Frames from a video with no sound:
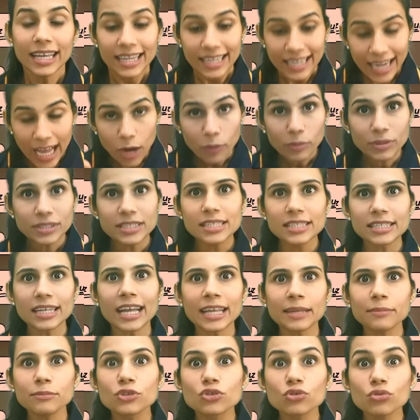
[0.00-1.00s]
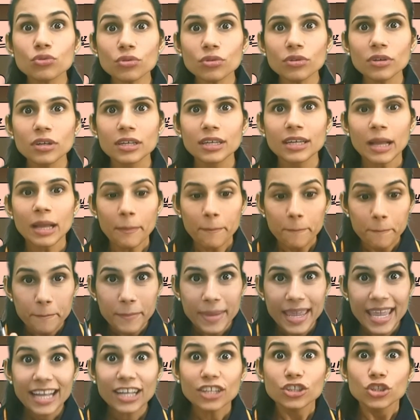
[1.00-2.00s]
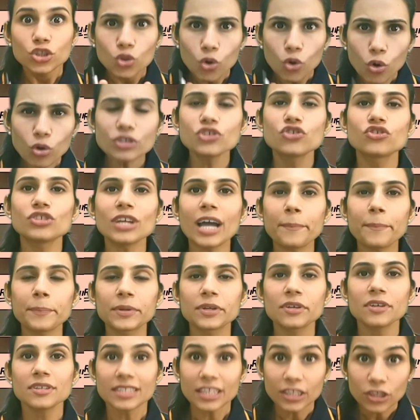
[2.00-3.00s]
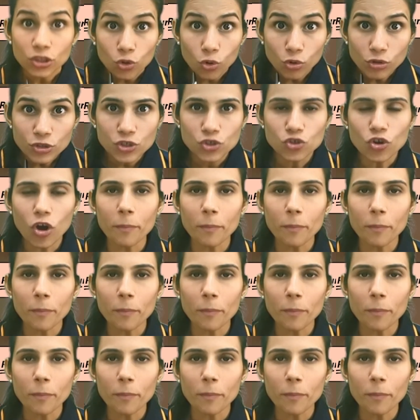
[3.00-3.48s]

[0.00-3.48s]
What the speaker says: Now it's time to make those chapters and those